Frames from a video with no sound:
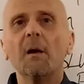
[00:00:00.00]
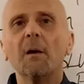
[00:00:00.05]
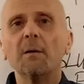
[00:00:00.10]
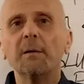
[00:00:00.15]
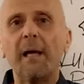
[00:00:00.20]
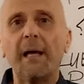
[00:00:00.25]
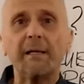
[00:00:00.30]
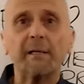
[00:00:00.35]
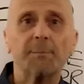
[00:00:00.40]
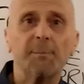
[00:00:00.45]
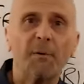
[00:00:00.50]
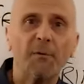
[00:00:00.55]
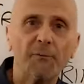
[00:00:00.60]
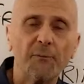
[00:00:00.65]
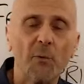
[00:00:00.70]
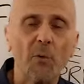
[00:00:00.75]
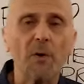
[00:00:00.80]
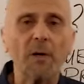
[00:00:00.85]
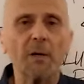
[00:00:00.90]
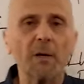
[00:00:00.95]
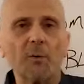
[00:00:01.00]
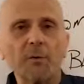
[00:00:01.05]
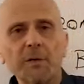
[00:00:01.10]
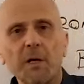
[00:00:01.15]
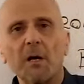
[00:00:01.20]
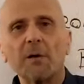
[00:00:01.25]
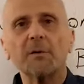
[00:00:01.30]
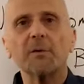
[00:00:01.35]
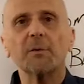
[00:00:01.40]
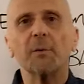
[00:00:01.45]
That's before it goes
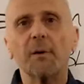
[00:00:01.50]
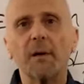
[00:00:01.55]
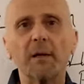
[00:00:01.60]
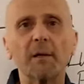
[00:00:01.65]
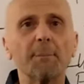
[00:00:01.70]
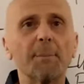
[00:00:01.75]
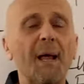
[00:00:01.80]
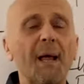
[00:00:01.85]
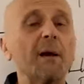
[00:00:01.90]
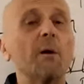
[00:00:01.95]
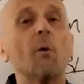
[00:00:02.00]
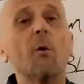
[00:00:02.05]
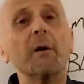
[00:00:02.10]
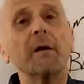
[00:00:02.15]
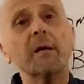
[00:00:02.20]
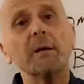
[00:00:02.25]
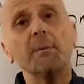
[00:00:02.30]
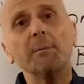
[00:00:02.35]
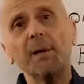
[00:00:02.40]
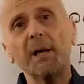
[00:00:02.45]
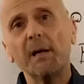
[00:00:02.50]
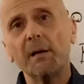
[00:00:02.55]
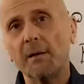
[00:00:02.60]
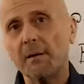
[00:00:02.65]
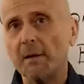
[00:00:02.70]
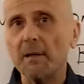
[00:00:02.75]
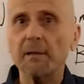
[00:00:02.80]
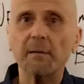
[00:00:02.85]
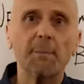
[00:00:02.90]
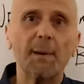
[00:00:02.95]
on to another planet, or it can be on
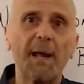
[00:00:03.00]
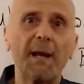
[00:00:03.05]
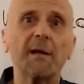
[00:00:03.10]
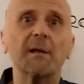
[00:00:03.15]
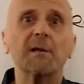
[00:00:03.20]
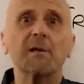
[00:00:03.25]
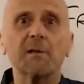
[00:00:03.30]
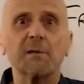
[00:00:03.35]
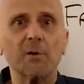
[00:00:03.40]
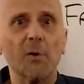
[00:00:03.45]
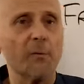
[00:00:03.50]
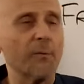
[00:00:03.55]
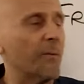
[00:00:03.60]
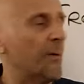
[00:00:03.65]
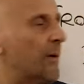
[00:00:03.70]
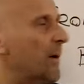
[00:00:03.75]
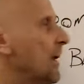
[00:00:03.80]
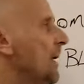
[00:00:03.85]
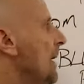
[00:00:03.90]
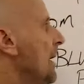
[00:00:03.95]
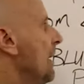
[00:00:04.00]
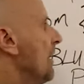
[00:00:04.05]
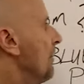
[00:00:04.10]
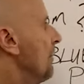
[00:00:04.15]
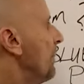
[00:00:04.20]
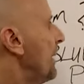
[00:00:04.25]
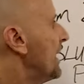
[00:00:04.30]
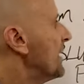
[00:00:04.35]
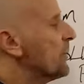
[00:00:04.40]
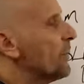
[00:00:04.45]
another planet and so forth.
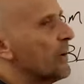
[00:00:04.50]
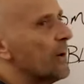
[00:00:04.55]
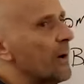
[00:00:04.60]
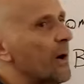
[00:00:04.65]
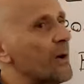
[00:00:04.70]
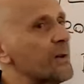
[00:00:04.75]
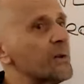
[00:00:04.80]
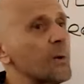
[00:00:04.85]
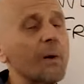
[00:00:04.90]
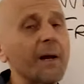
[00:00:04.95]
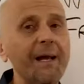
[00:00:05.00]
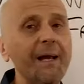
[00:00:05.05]
Plus, we're also